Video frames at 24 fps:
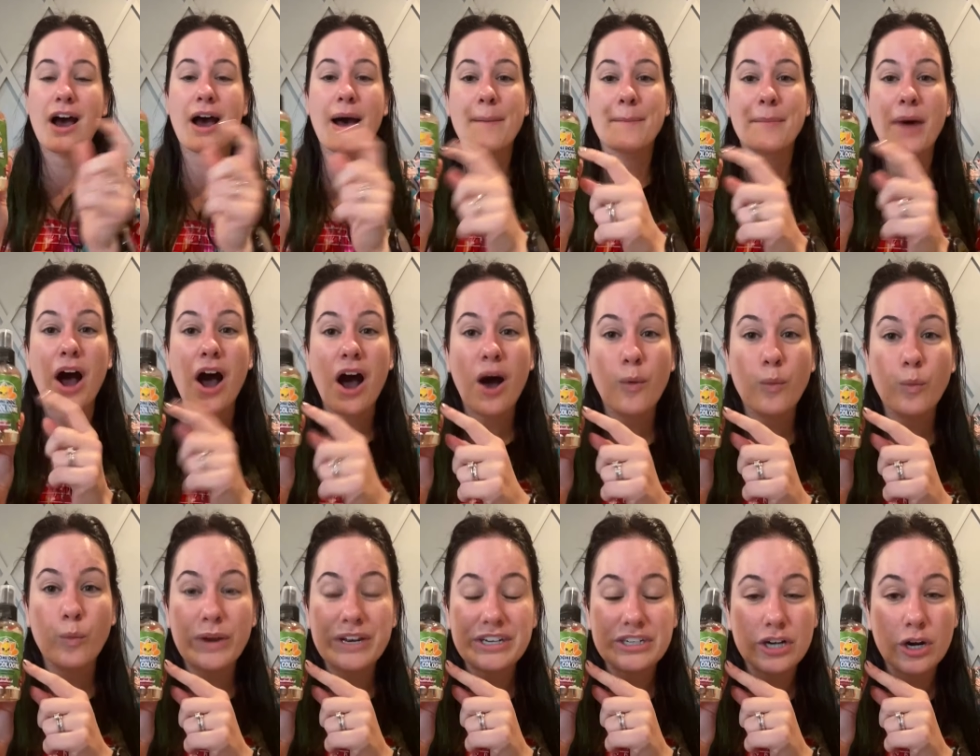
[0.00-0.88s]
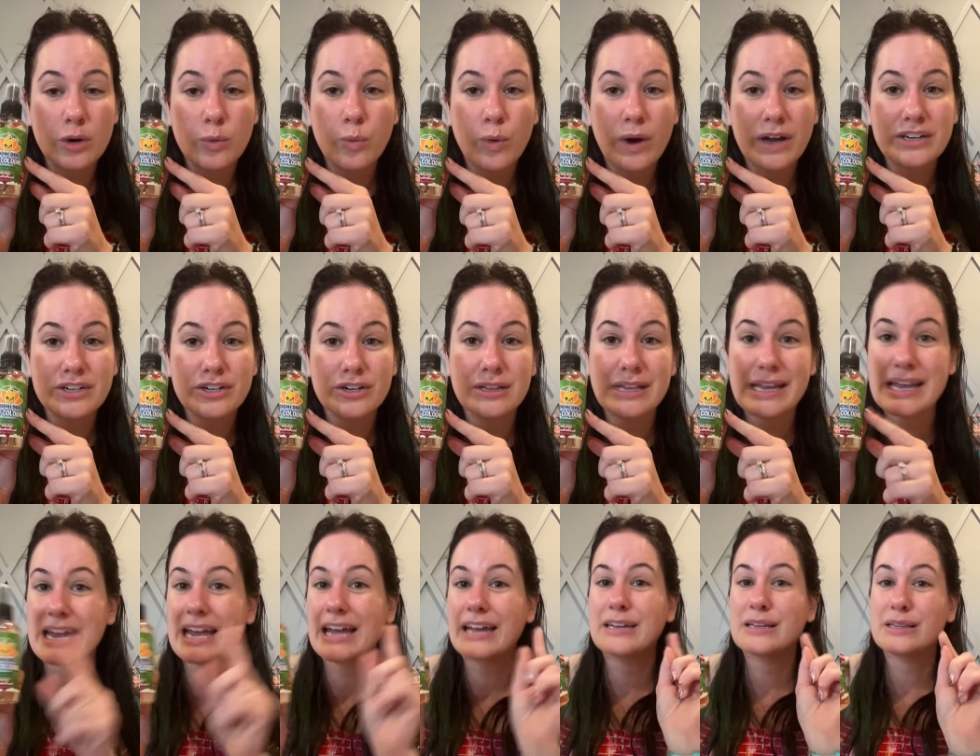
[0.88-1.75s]
um, Winter
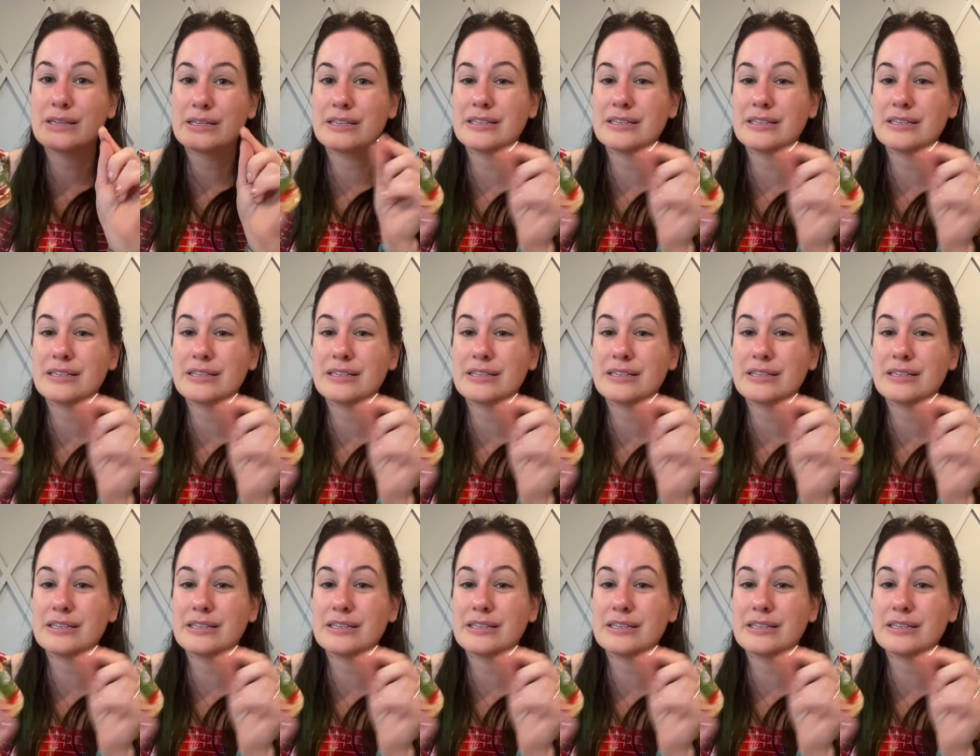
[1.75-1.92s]
Wonderland.